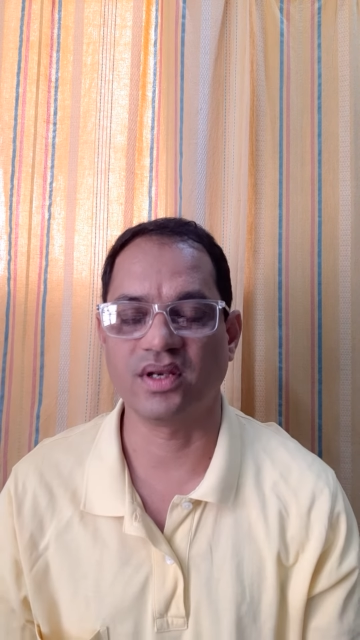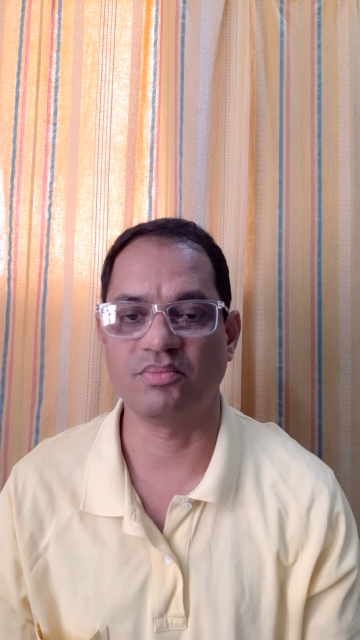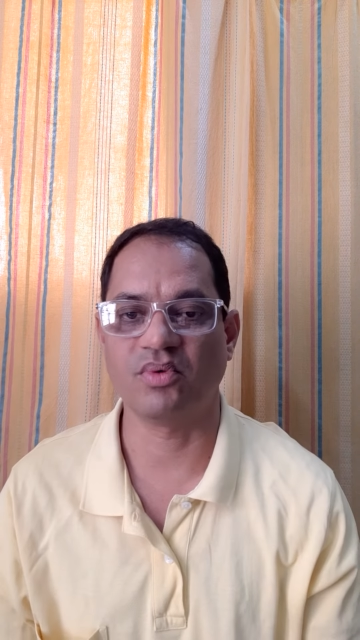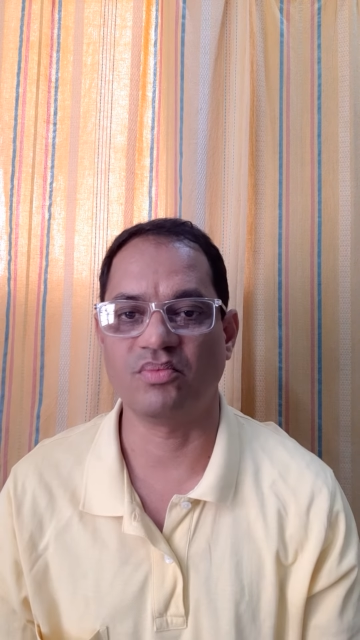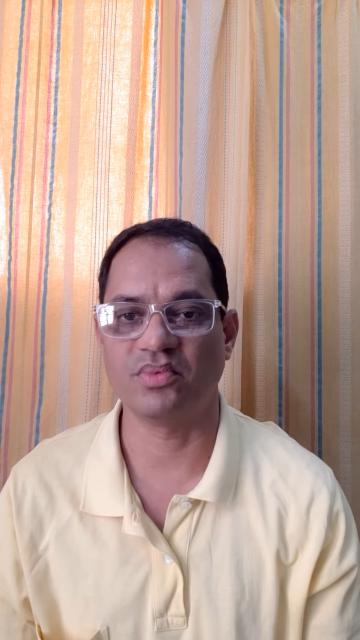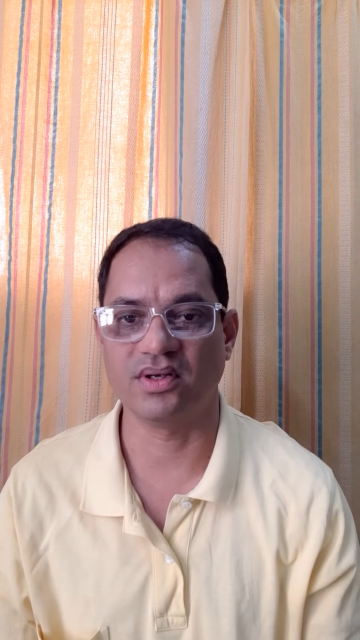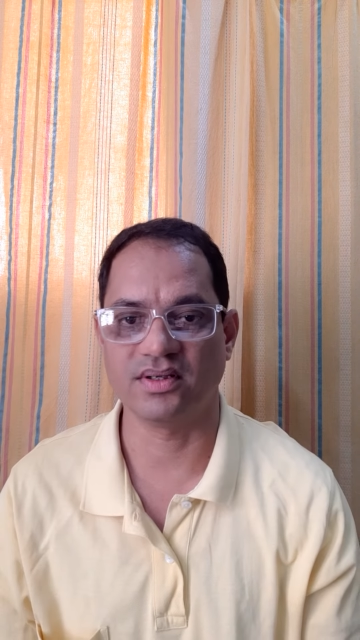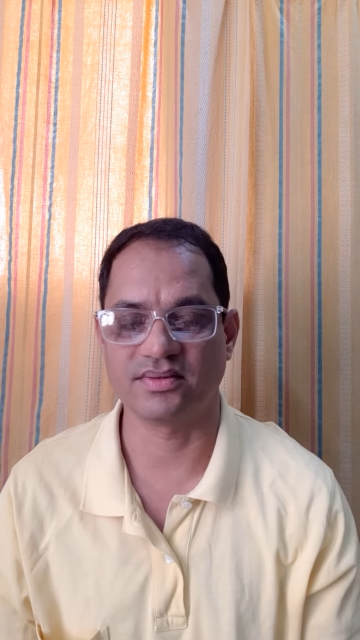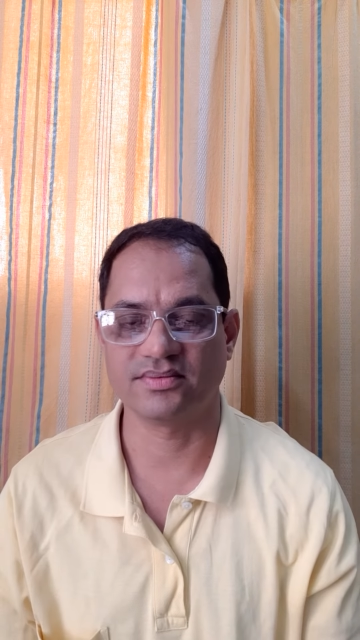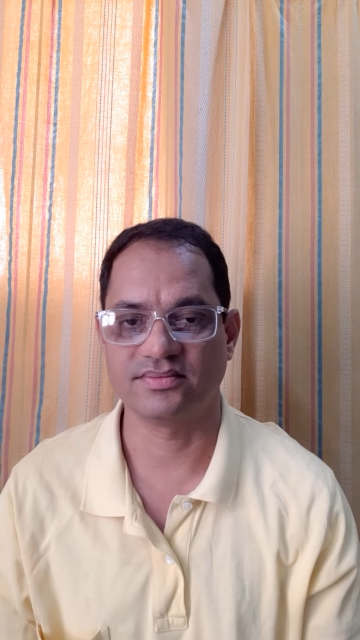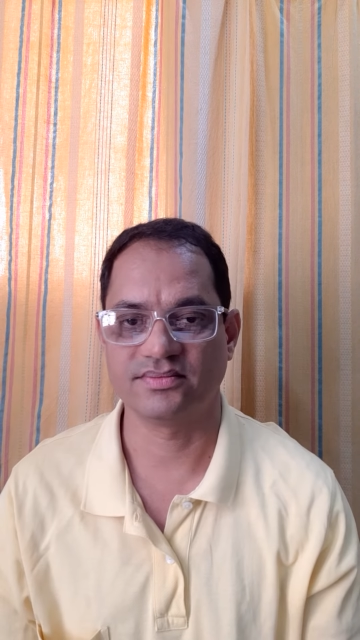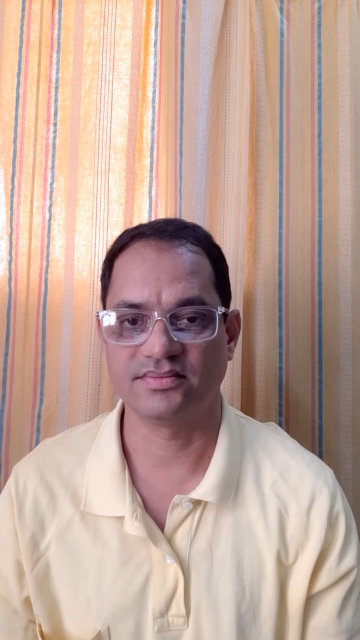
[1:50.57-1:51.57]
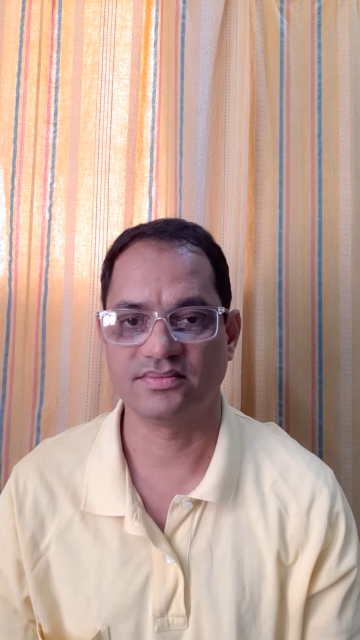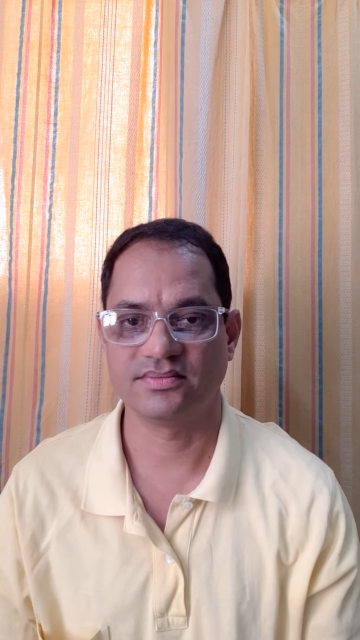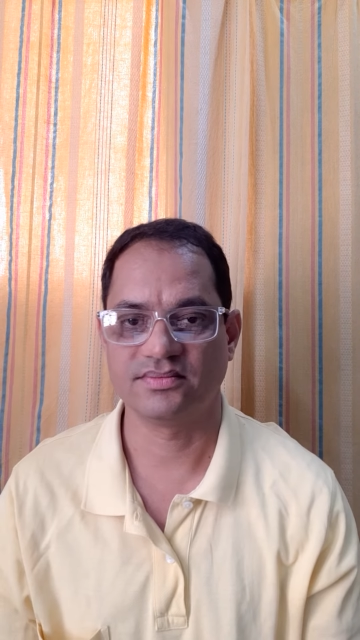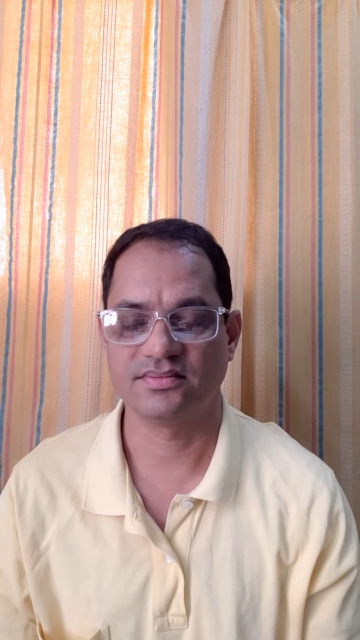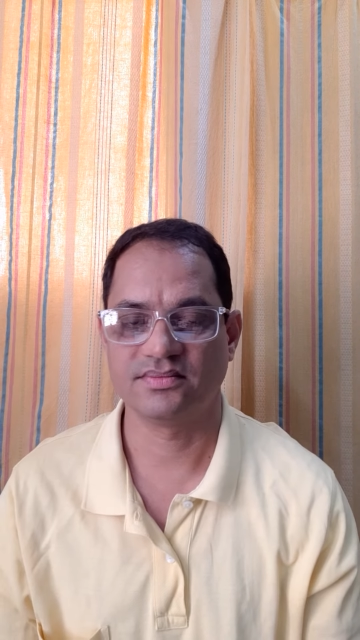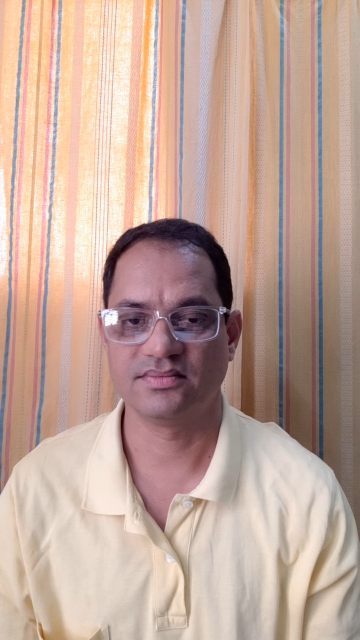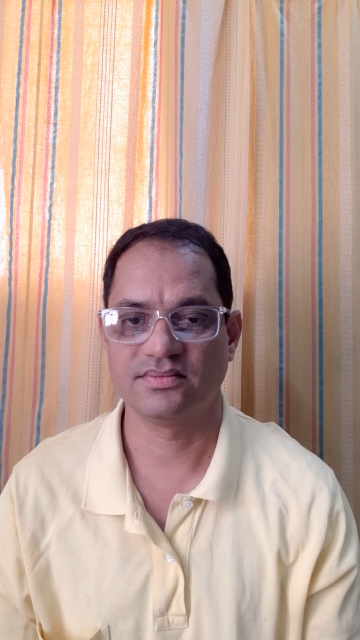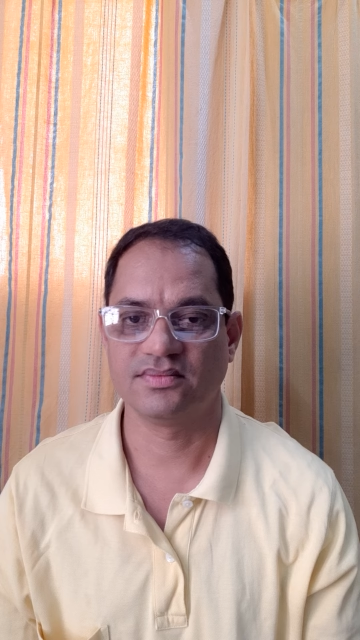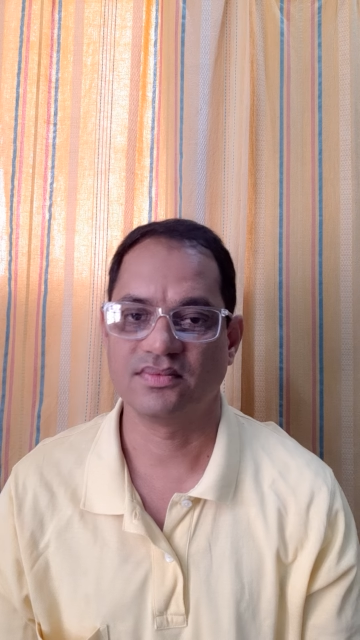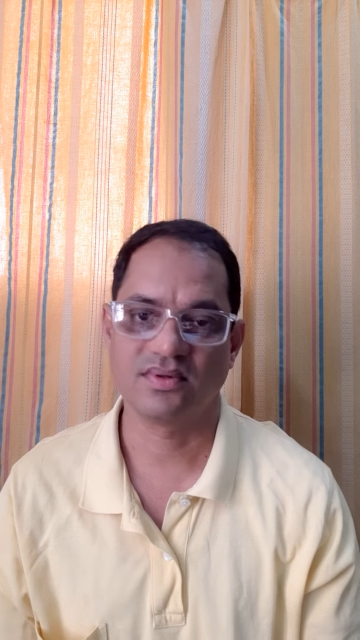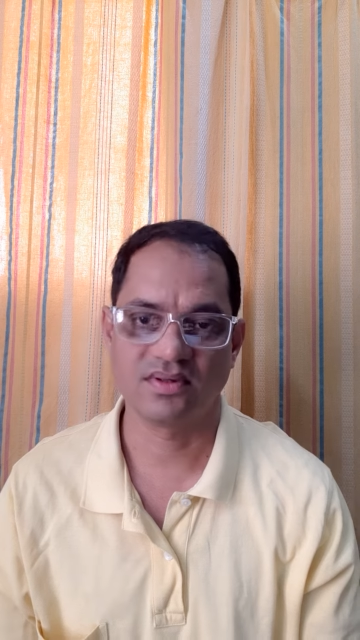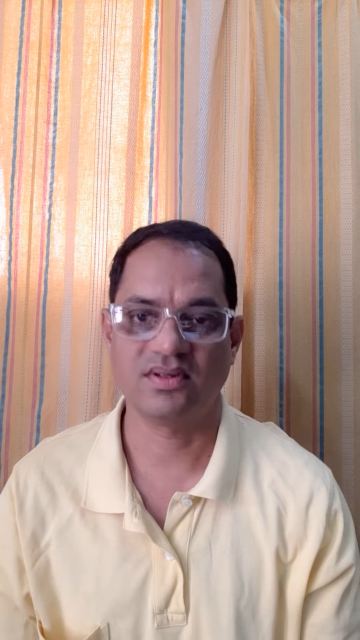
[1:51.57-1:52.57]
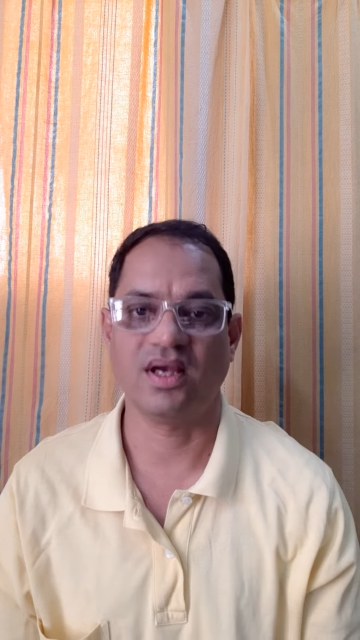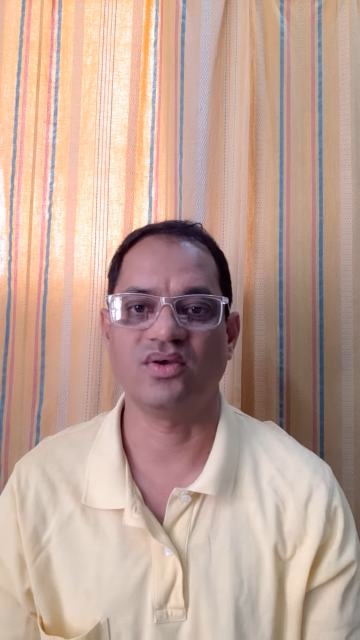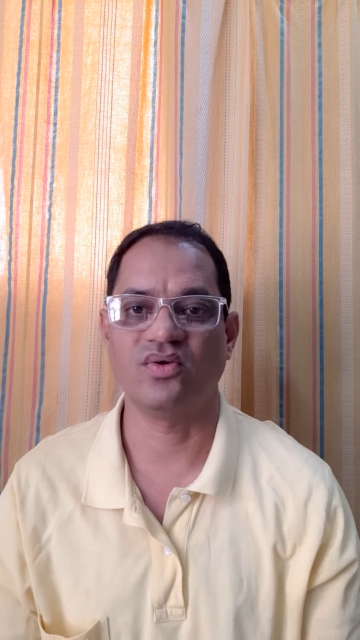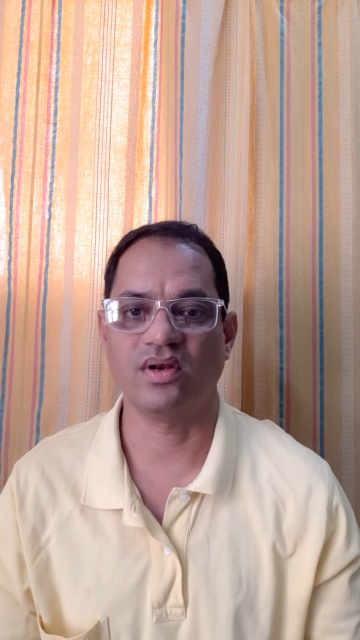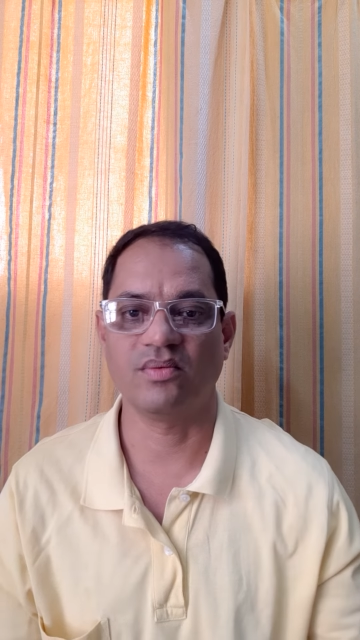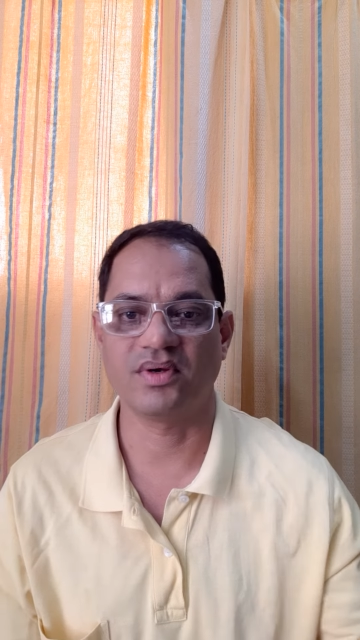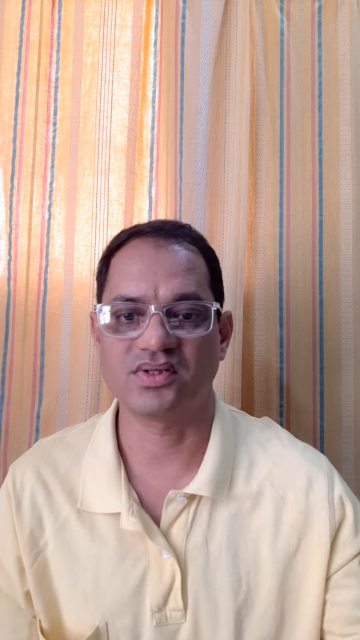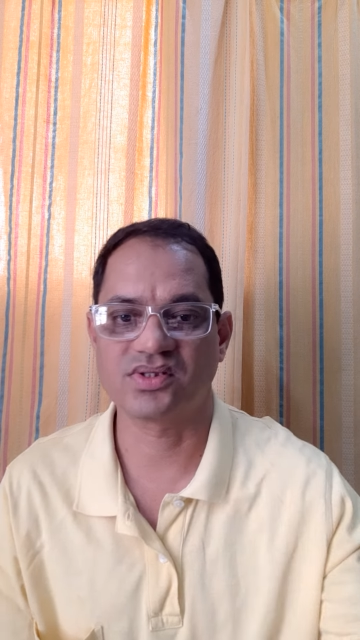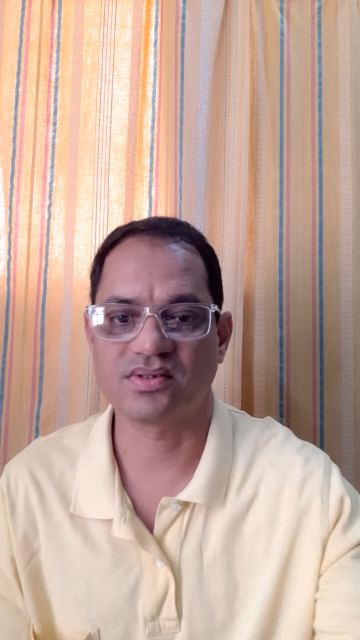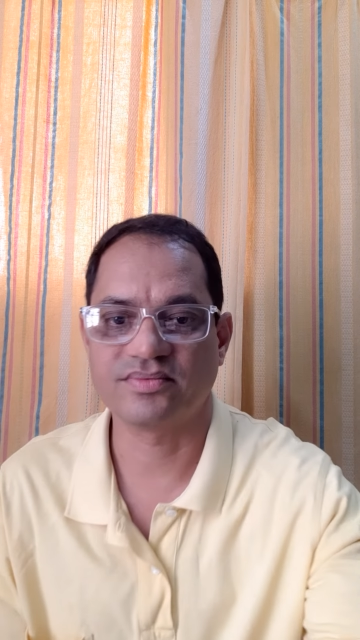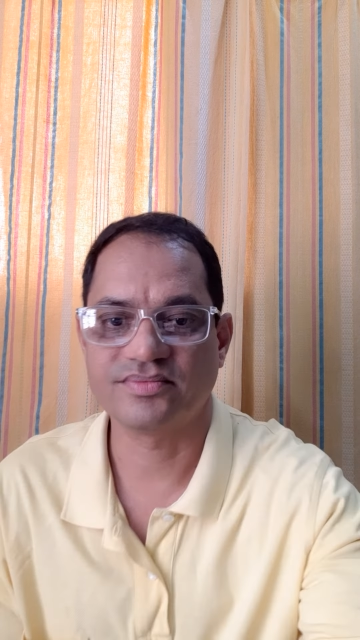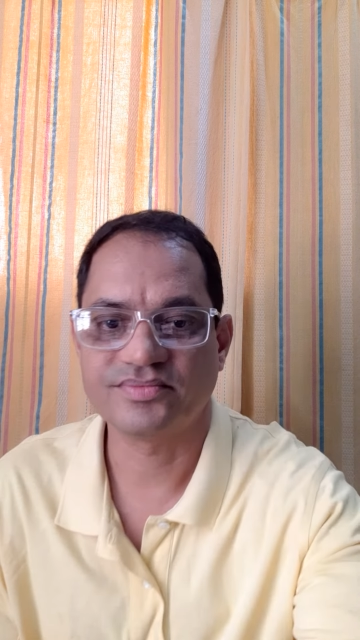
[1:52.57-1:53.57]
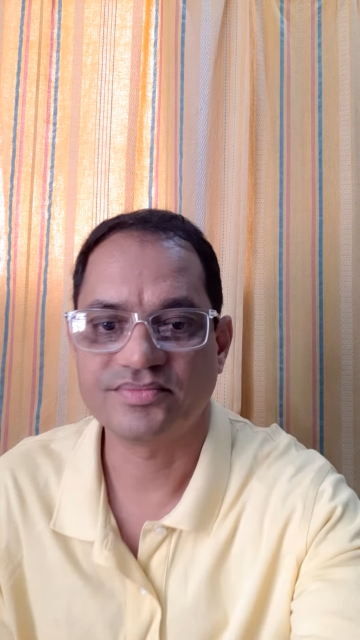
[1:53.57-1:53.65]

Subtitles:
popular. Thank you very much.